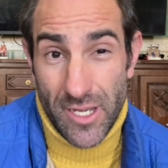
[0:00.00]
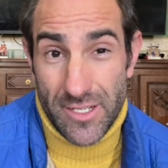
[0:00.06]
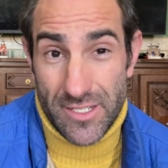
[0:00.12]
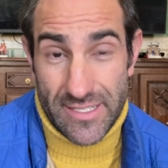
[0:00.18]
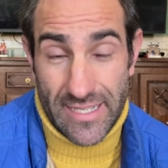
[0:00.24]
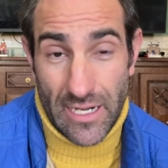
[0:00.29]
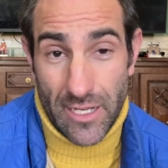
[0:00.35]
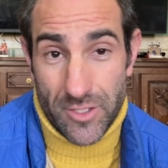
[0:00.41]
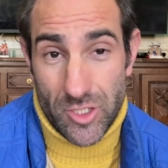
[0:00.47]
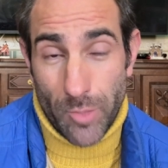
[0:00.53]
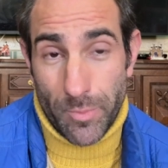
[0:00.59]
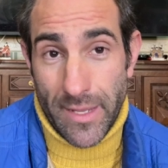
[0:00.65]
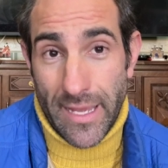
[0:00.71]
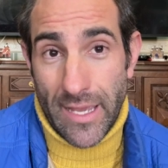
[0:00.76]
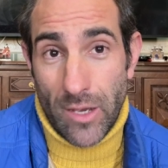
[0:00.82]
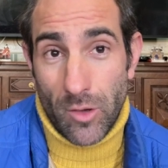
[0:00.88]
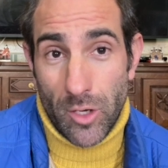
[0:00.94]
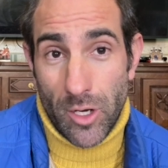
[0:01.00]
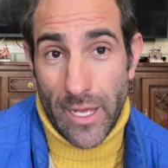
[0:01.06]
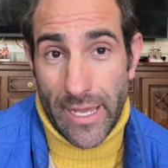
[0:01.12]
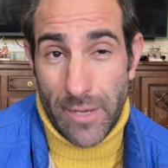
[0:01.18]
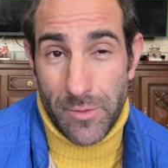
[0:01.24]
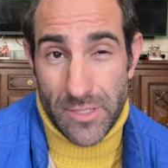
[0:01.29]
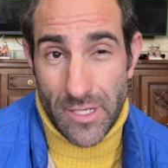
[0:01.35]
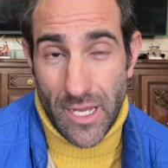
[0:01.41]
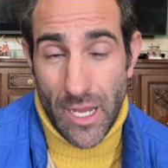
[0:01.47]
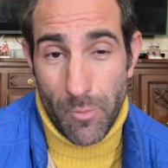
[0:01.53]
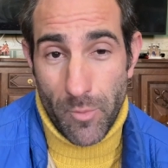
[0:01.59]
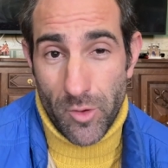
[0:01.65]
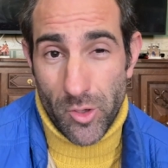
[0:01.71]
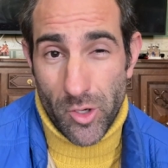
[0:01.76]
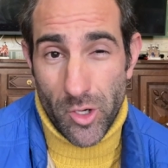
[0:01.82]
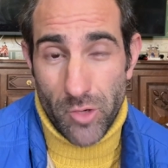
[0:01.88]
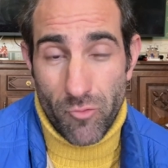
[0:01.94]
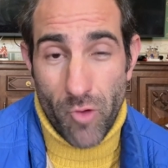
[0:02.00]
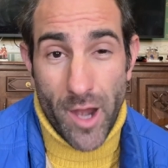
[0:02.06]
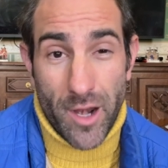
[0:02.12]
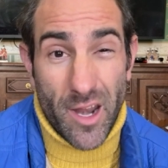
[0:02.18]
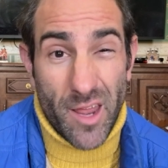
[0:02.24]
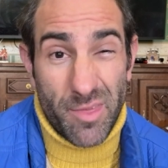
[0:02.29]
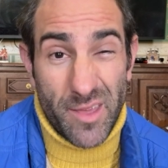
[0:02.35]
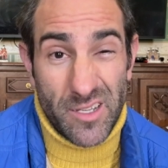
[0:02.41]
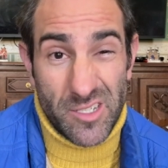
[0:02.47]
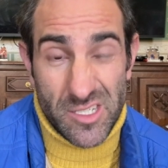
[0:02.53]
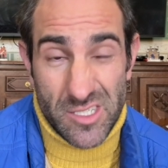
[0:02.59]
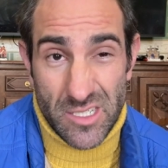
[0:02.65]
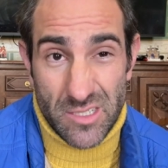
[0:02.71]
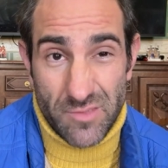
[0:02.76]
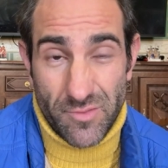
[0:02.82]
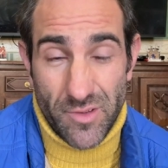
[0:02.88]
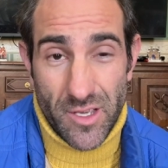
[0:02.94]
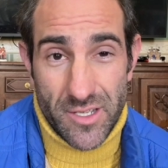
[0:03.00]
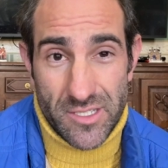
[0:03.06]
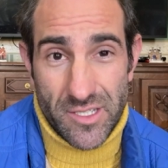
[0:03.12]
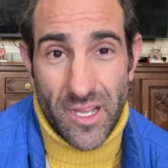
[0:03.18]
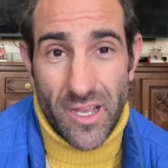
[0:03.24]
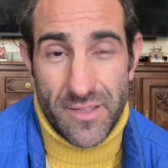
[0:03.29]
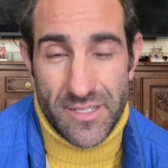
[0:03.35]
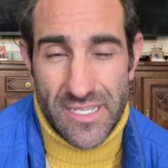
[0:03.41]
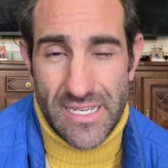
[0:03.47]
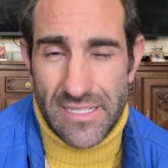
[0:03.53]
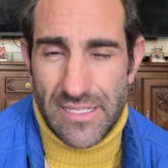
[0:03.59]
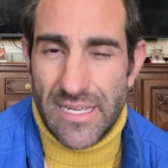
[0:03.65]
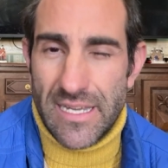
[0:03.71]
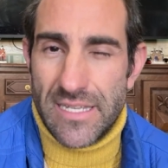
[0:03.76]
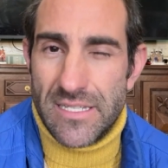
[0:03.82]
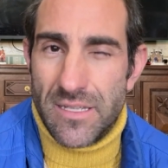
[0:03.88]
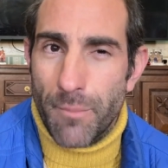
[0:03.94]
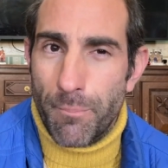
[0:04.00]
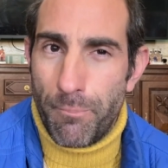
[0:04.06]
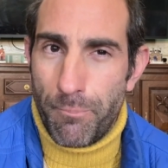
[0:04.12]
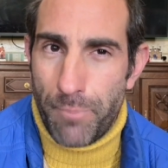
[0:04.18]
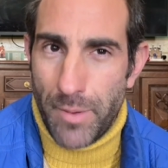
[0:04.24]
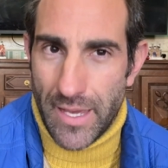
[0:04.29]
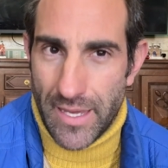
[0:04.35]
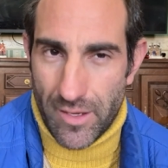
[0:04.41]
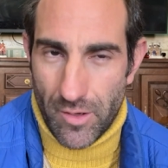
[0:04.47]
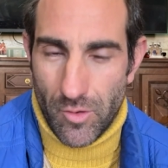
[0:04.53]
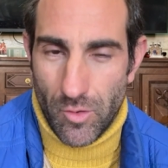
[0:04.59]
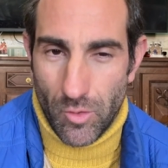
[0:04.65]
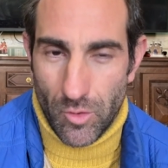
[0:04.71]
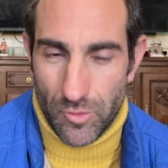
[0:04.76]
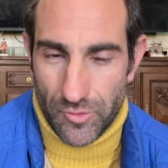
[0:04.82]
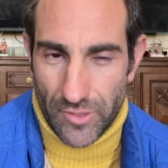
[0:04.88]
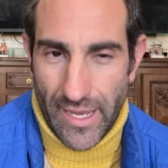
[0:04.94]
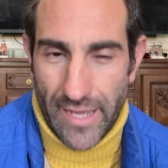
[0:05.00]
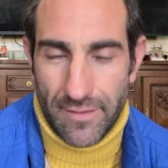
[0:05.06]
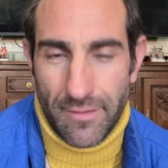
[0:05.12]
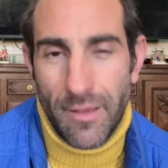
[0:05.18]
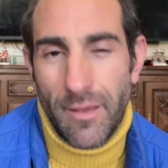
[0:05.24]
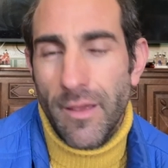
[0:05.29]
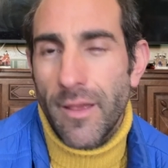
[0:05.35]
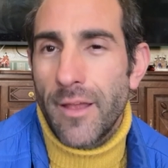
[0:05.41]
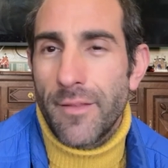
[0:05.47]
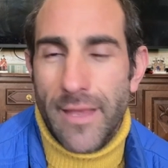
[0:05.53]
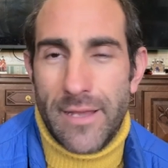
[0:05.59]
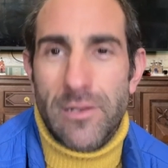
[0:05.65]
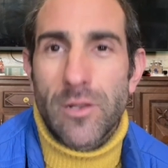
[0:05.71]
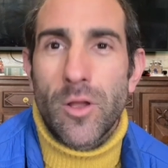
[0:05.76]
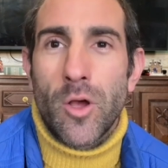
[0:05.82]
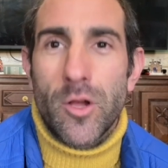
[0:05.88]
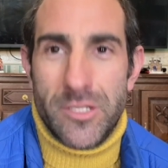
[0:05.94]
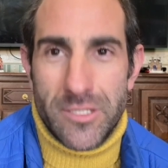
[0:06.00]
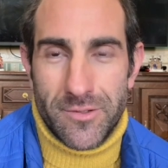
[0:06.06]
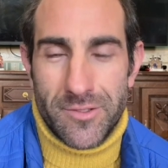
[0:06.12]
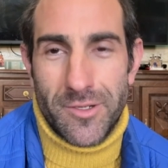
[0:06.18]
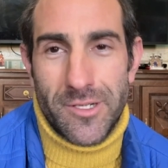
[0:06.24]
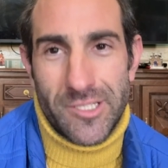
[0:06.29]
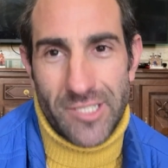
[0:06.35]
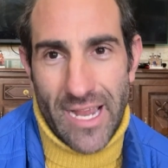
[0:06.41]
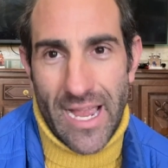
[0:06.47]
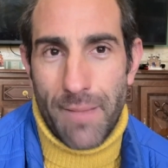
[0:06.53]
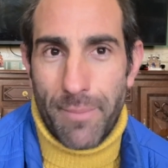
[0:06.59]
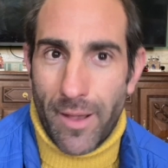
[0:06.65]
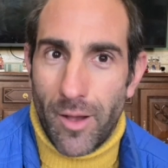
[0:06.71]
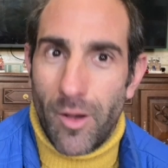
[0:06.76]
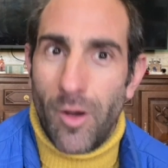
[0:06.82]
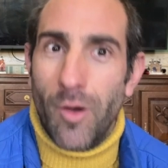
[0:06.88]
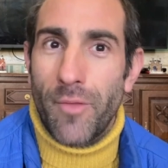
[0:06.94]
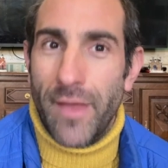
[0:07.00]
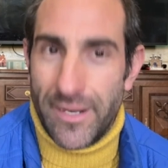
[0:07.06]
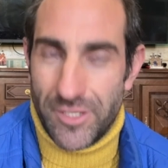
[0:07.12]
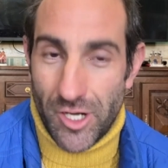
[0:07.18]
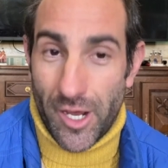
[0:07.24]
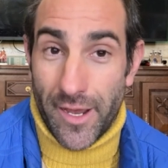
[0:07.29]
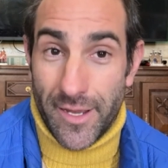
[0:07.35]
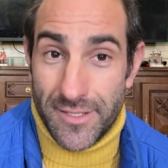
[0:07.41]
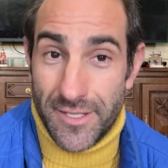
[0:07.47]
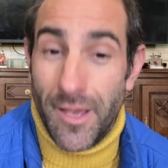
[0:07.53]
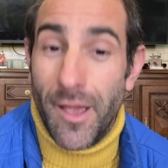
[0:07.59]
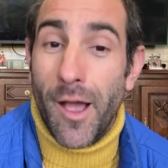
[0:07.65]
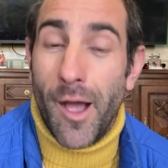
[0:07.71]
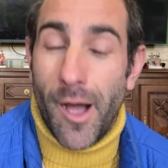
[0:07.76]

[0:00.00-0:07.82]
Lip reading: Still at the top of the hill, looked like he was going to come with a good run. And I think just his first start of the season, he is a big horse. And there's lots of sort of chat about, oh, they're giants.